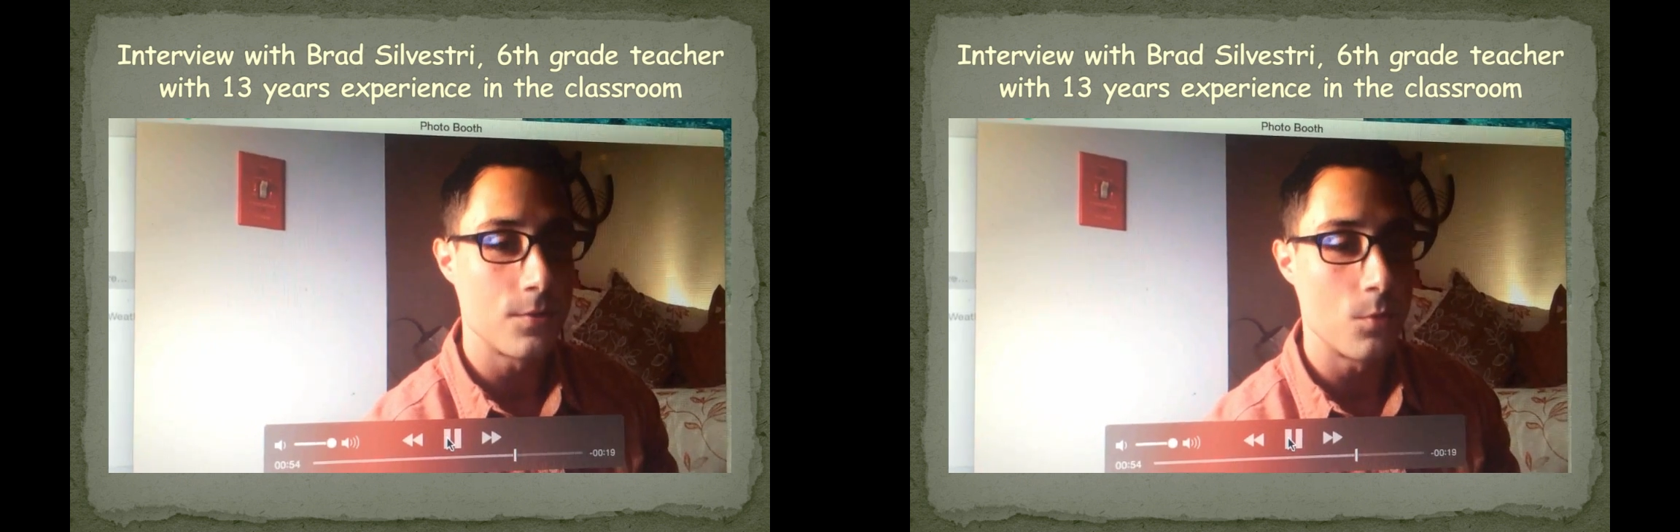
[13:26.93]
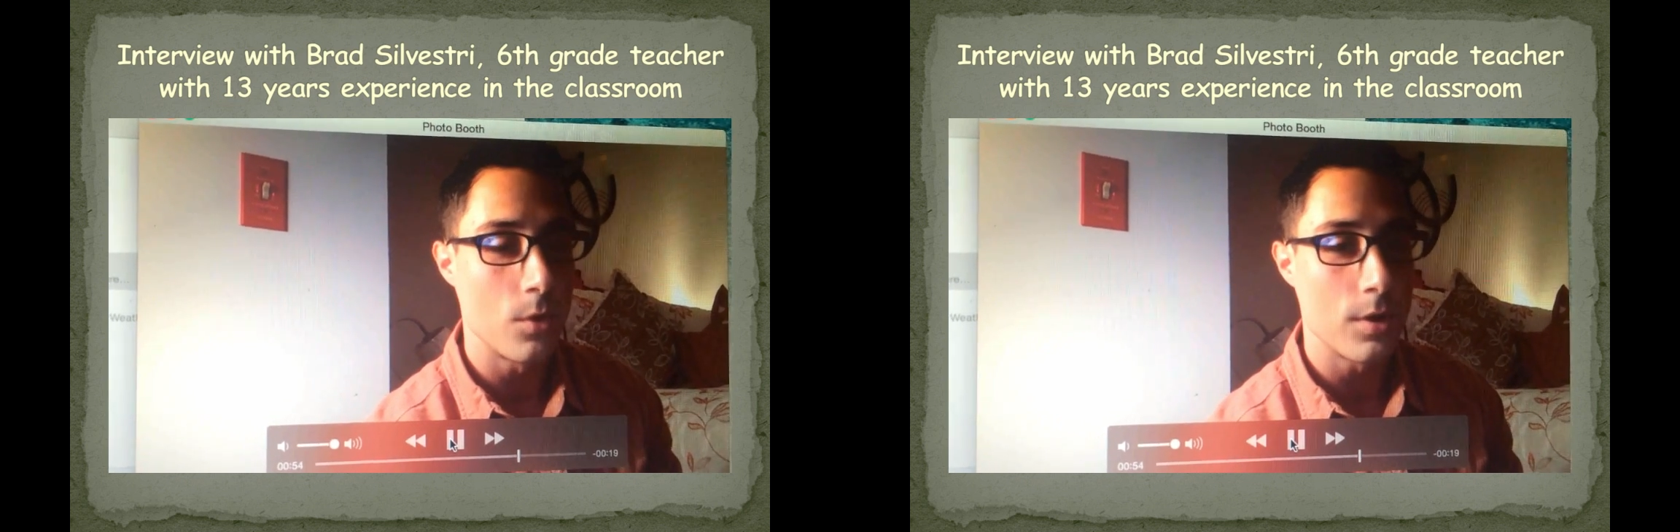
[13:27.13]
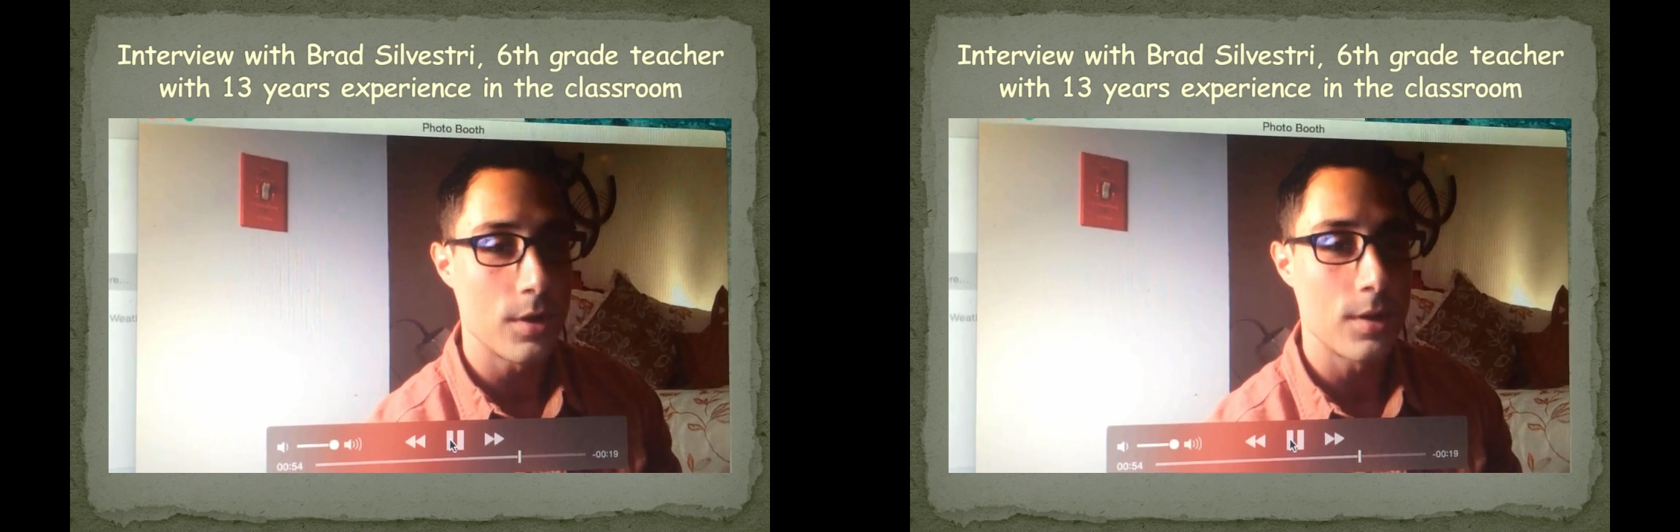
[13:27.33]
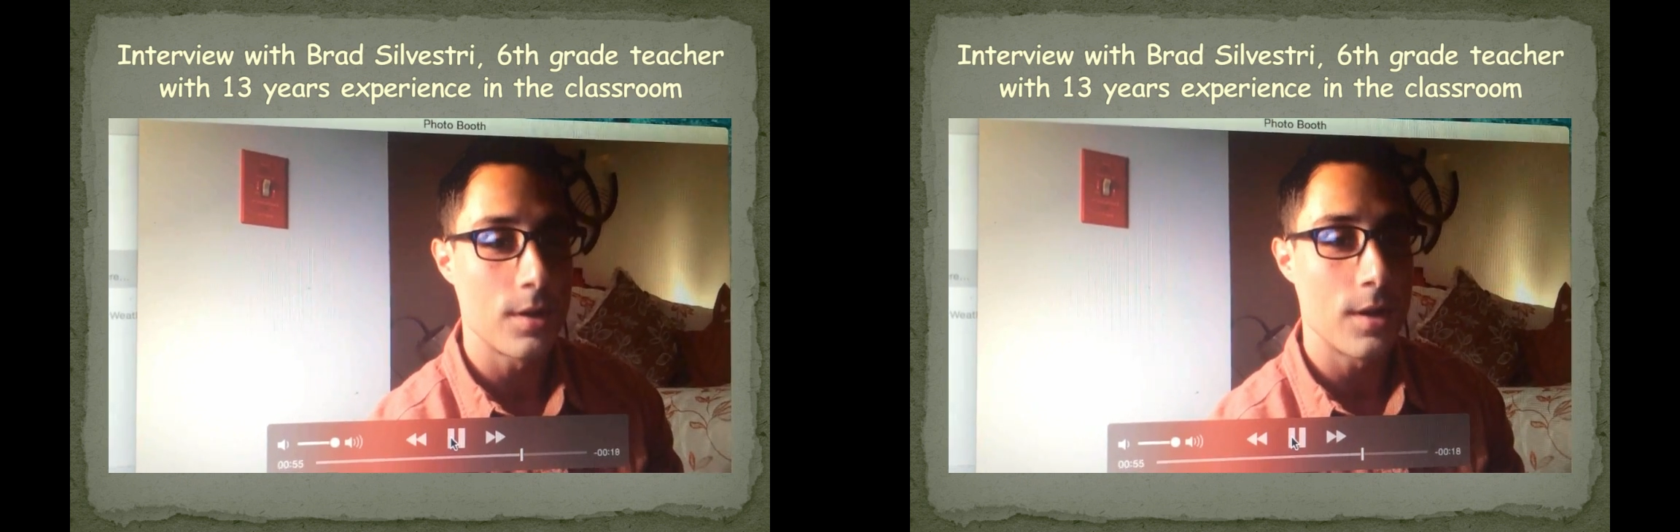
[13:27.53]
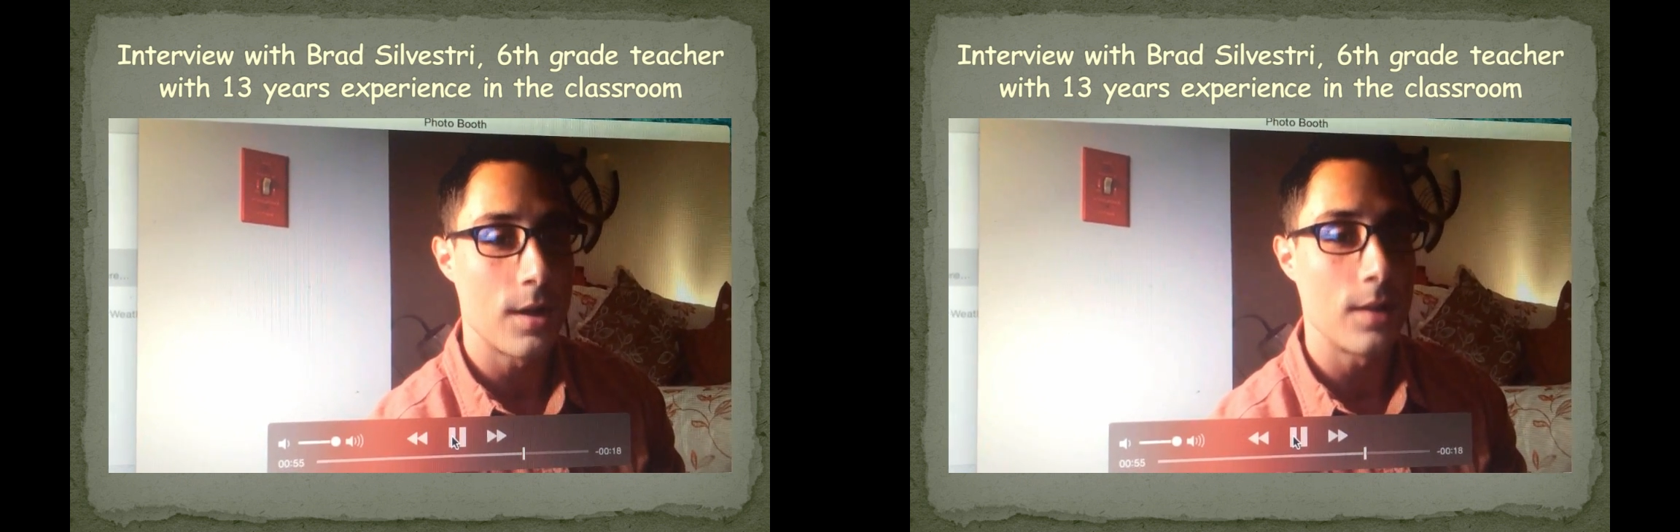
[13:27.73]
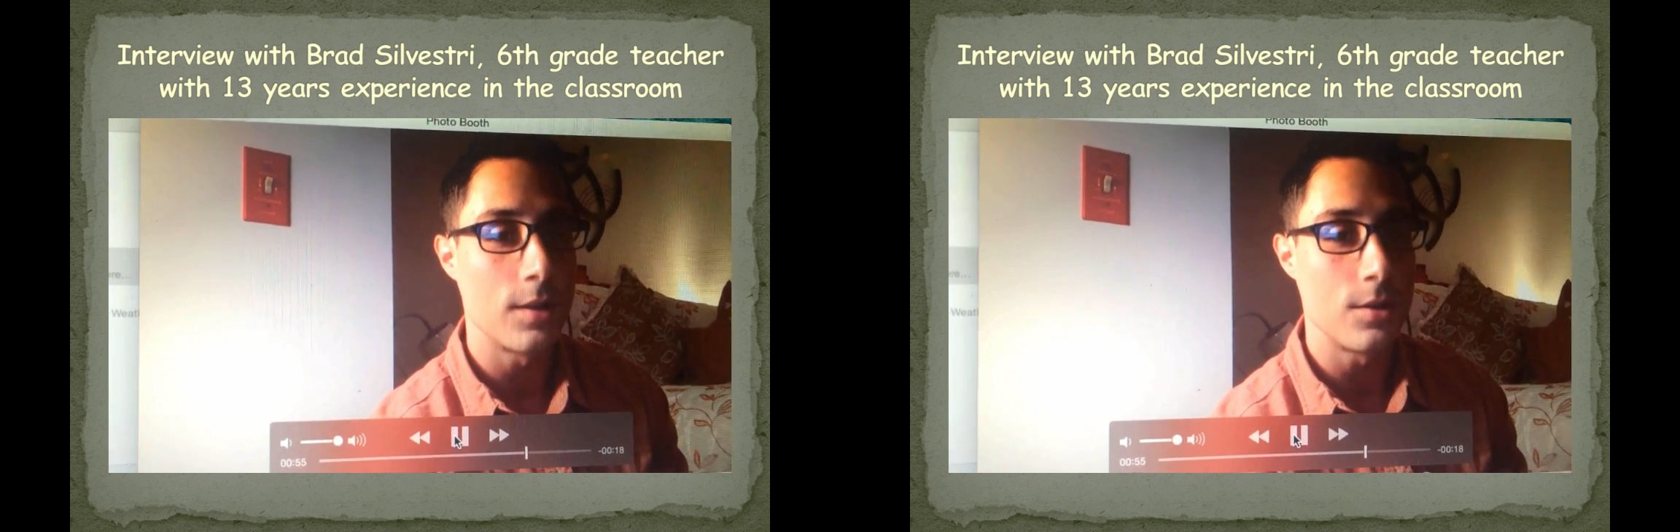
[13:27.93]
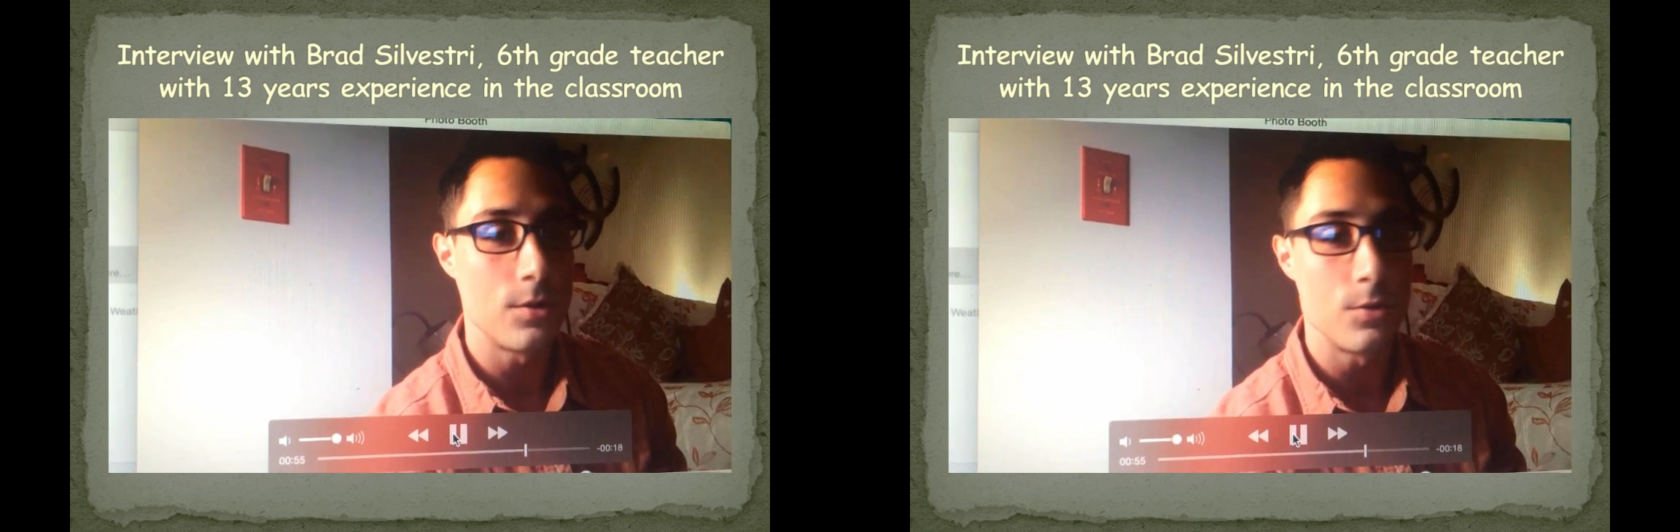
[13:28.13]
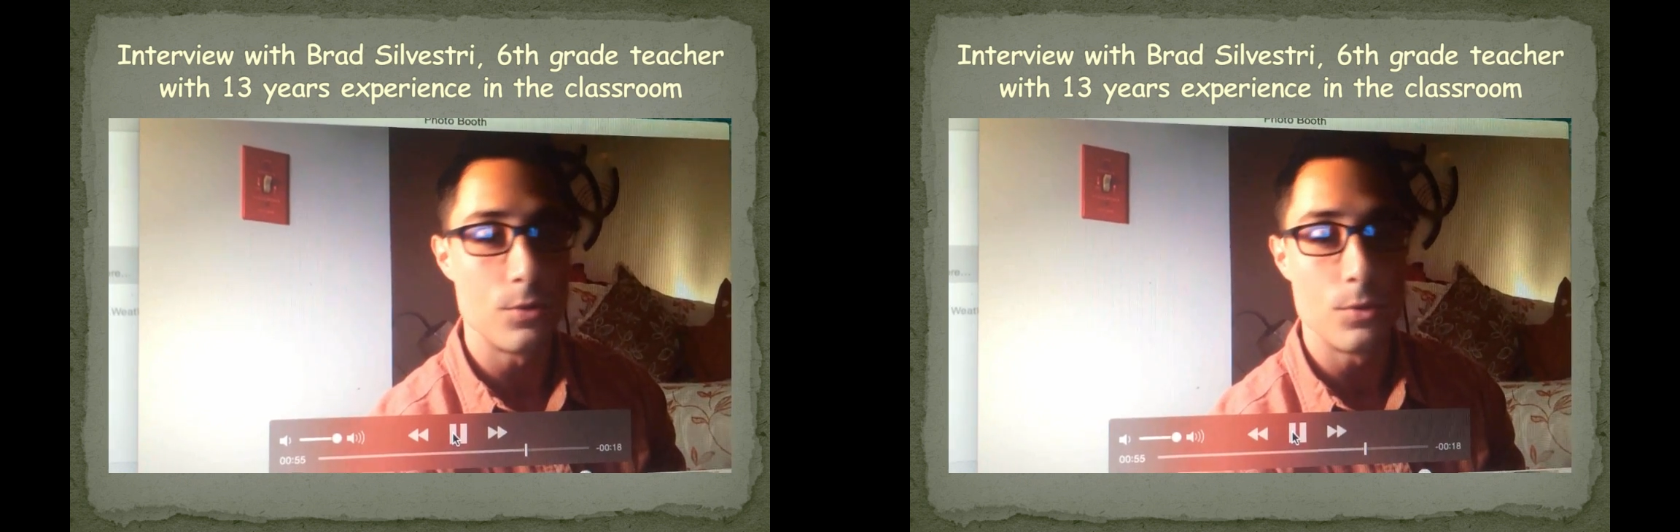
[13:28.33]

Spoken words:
of work, I'll let you,